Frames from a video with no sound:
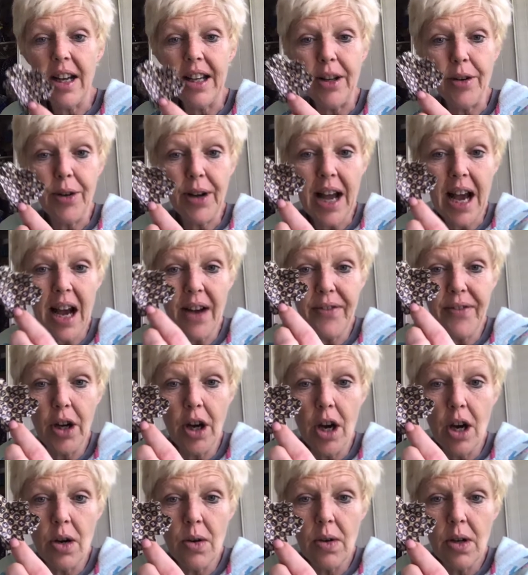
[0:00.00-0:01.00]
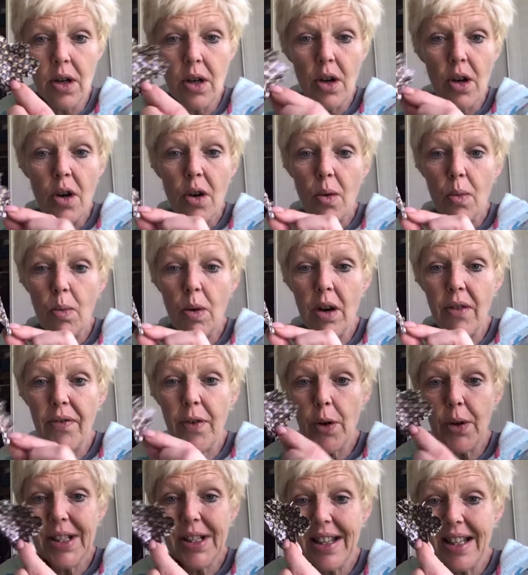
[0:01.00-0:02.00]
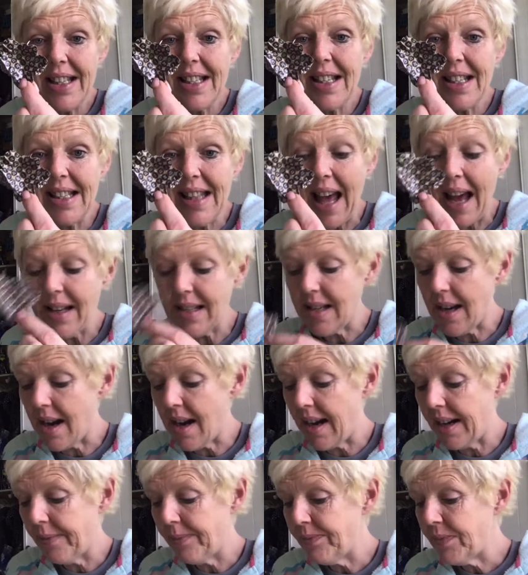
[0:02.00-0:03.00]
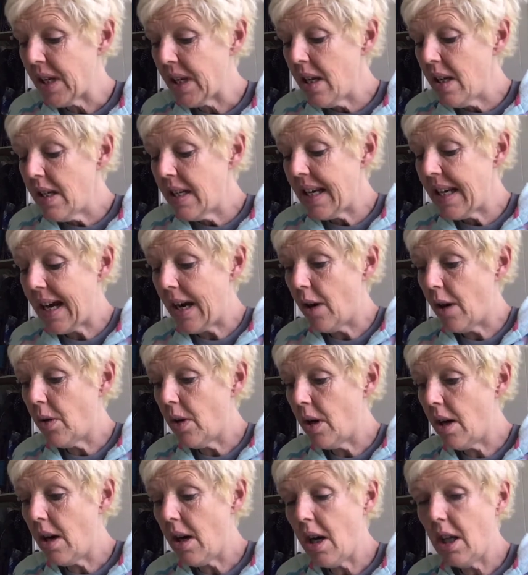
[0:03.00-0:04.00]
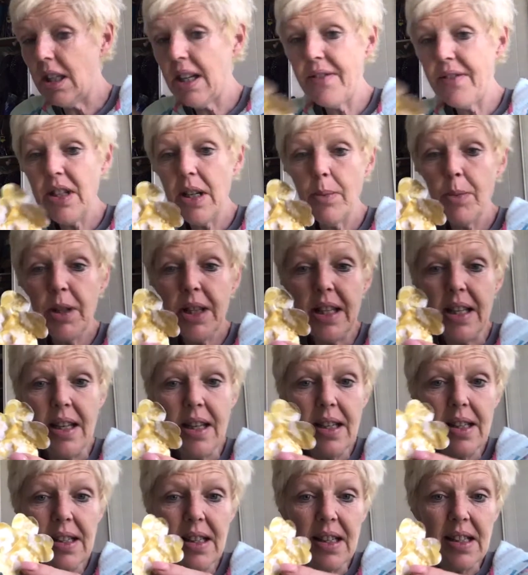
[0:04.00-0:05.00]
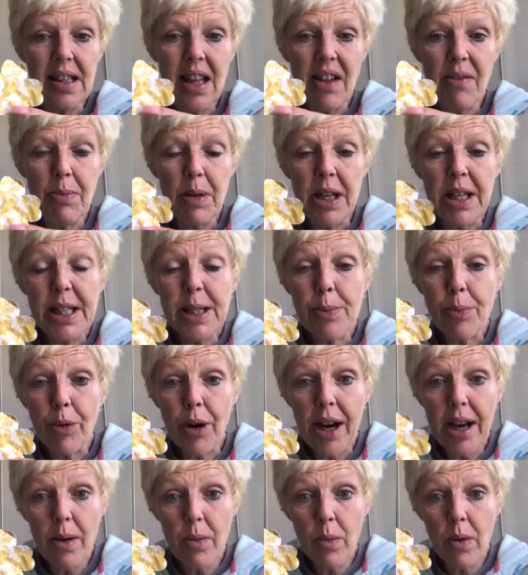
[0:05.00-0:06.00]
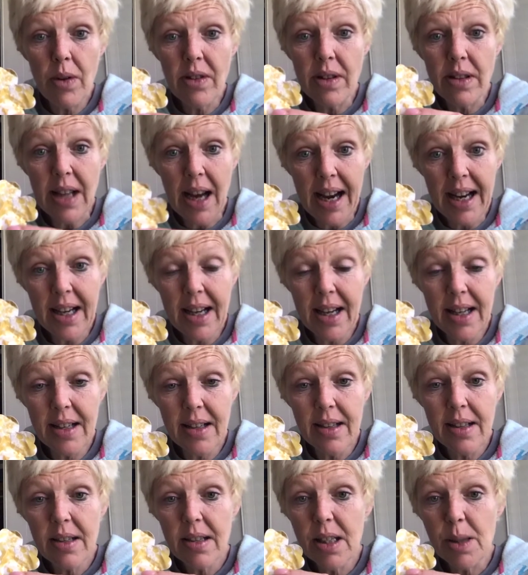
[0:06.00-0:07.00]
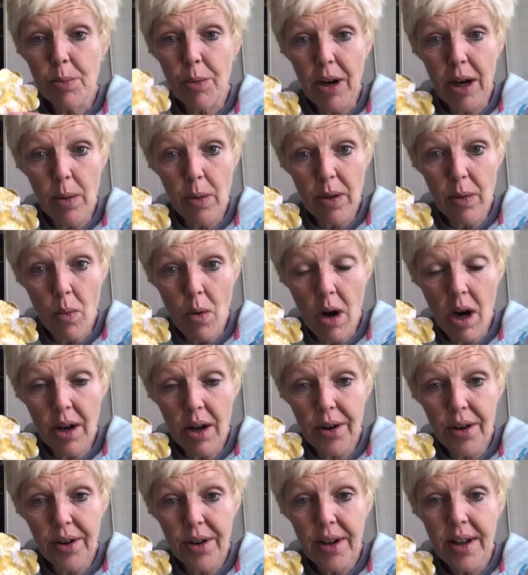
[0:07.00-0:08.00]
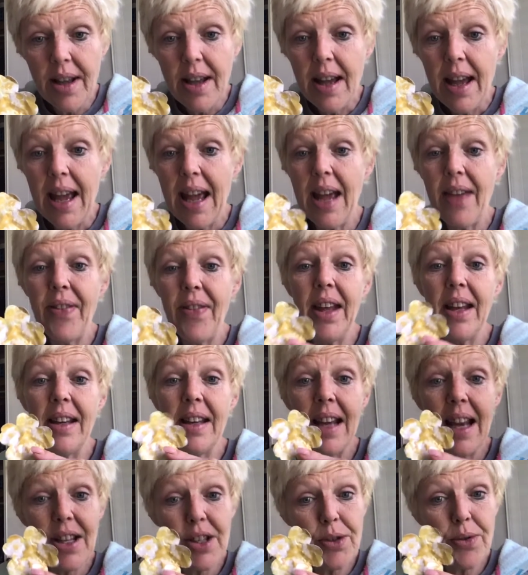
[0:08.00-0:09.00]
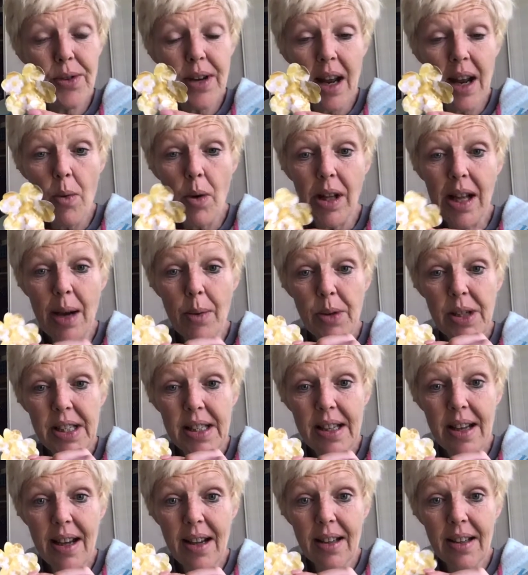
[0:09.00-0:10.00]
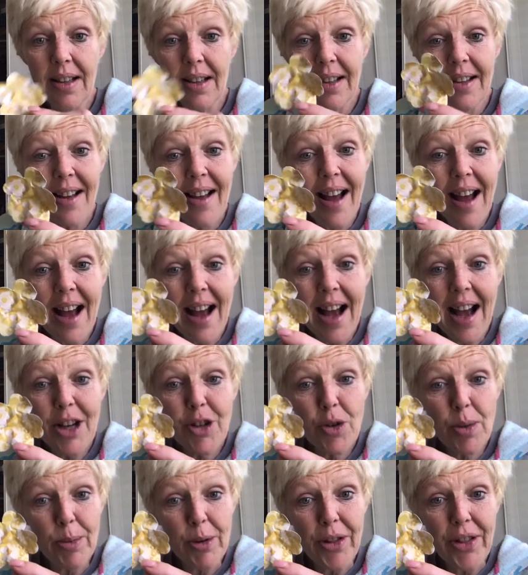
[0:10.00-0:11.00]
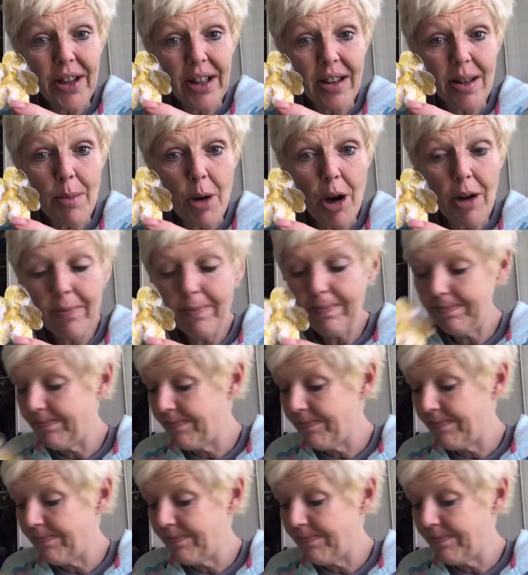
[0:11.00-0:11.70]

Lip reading: a year and a half ago? Well, folks, this is that dye. Now, all I've done with these is they've been sprayed, die cut, sprayed with water, and then yesterday while I was sick, I triple thicked them all